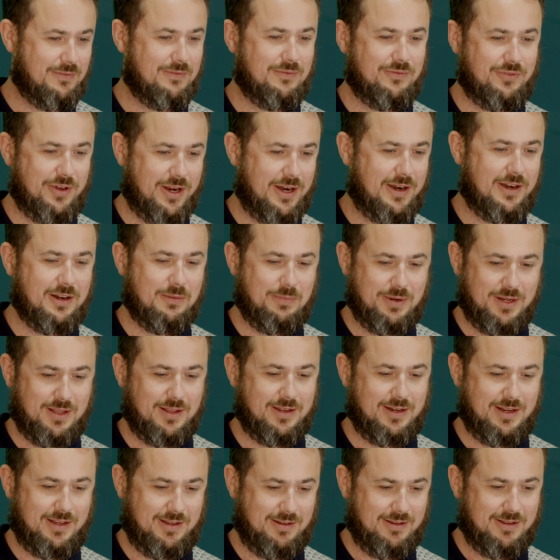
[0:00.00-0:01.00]

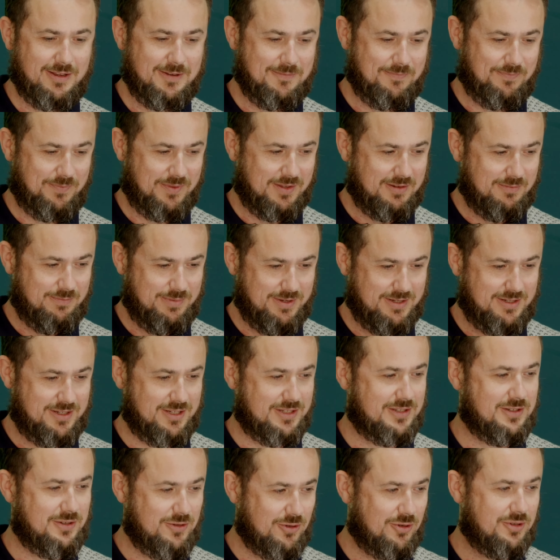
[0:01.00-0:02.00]
variability, but
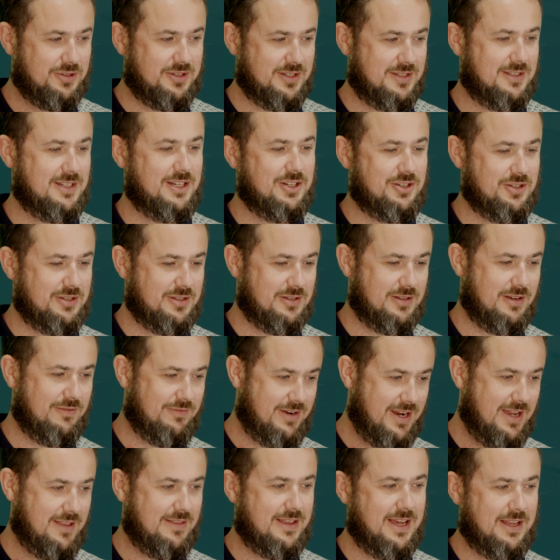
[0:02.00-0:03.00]
just your decisions
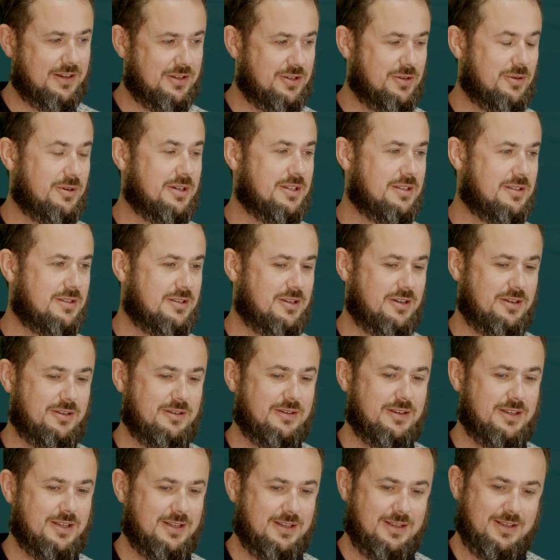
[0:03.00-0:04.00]
around that choice. So
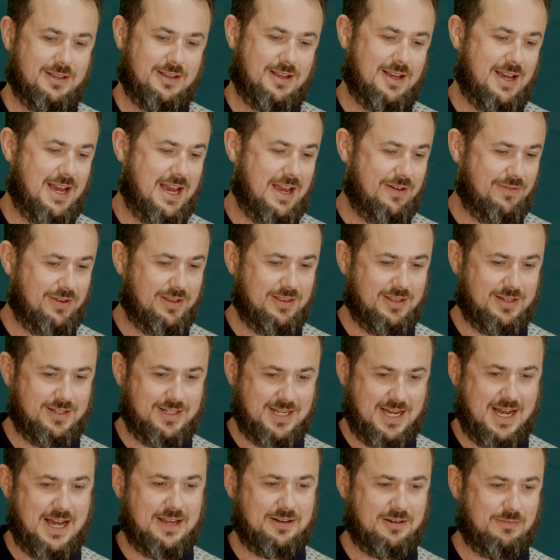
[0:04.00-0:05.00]
having the
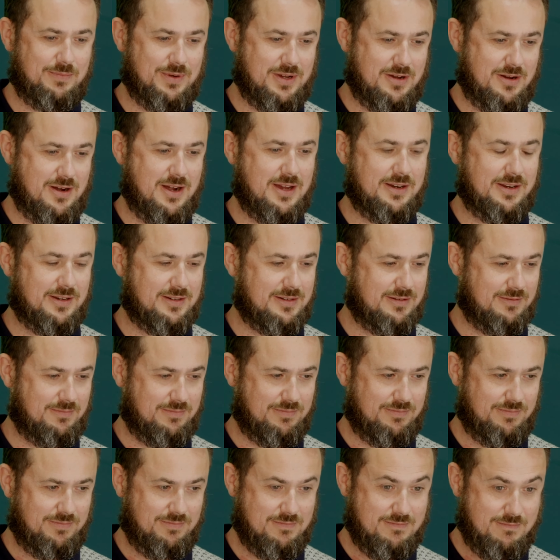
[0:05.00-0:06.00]
data behind it to
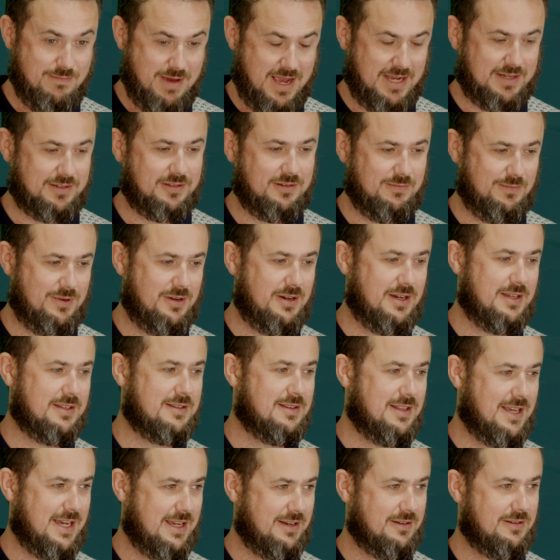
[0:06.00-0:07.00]

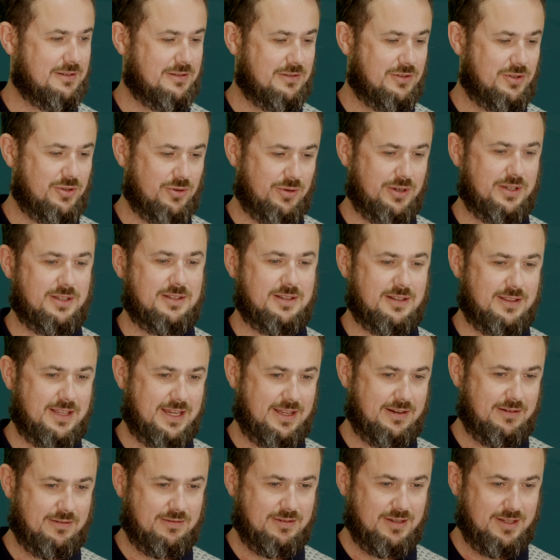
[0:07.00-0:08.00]
maximise that choice and
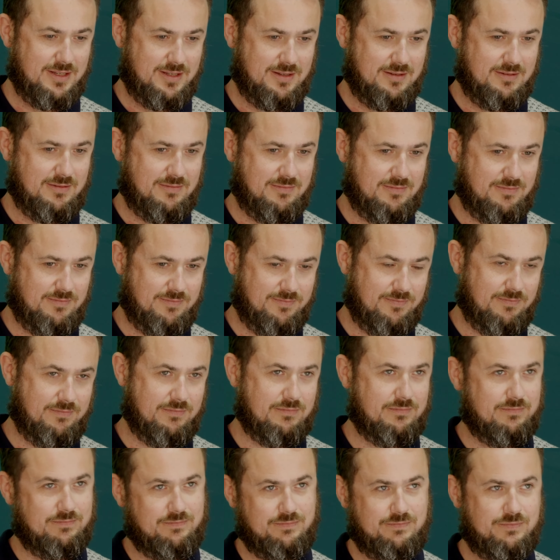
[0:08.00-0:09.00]
that
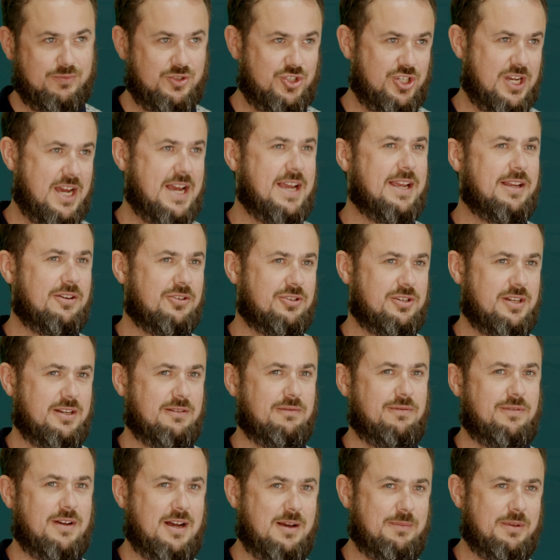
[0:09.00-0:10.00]
change
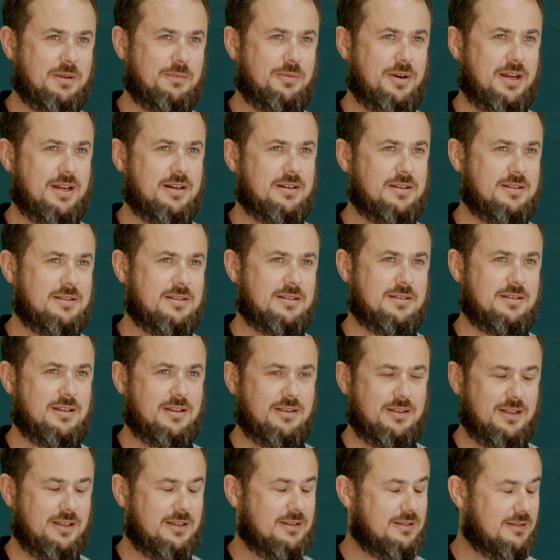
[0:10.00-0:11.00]
in farming practices,
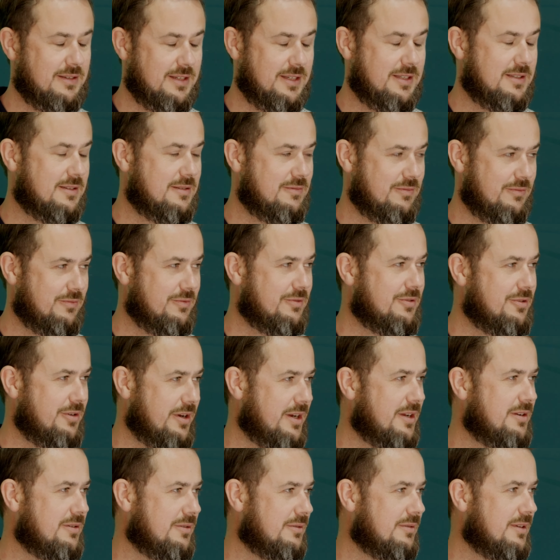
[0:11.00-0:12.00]
I think, is
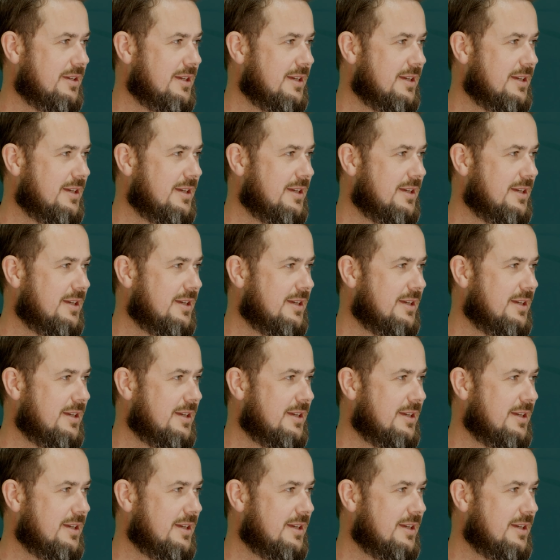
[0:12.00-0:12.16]
critical.